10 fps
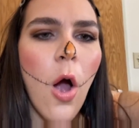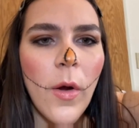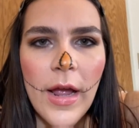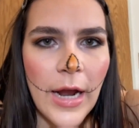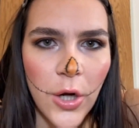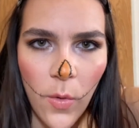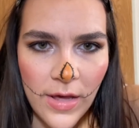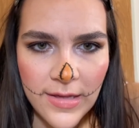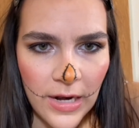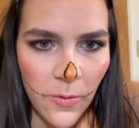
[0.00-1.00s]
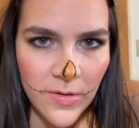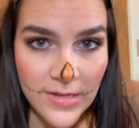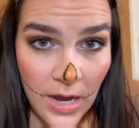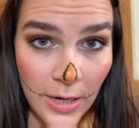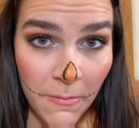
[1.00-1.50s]
Okay, I know I said I
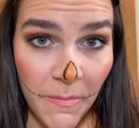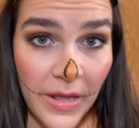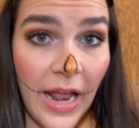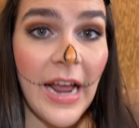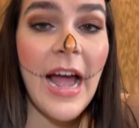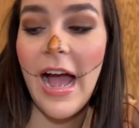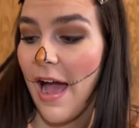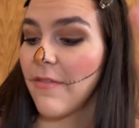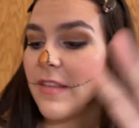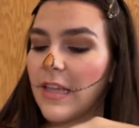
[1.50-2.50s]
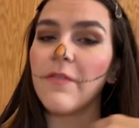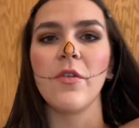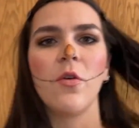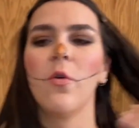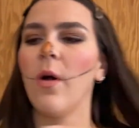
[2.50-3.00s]
was done, but I have to give
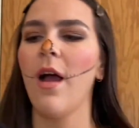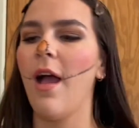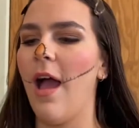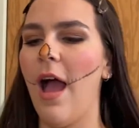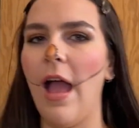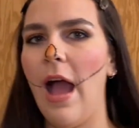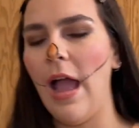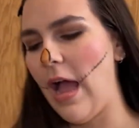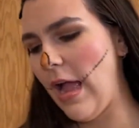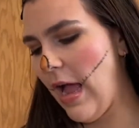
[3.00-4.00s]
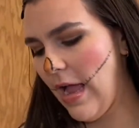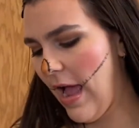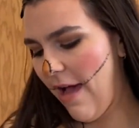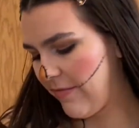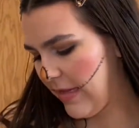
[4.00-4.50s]
you I
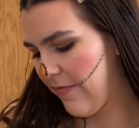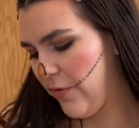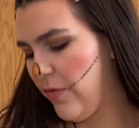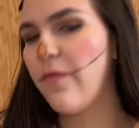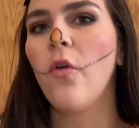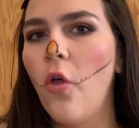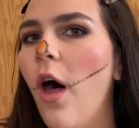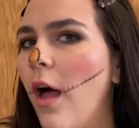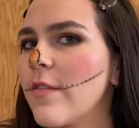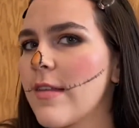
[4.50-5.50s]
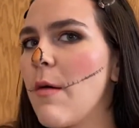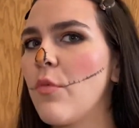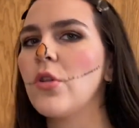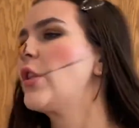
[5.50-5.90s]
have to give you the full ensemble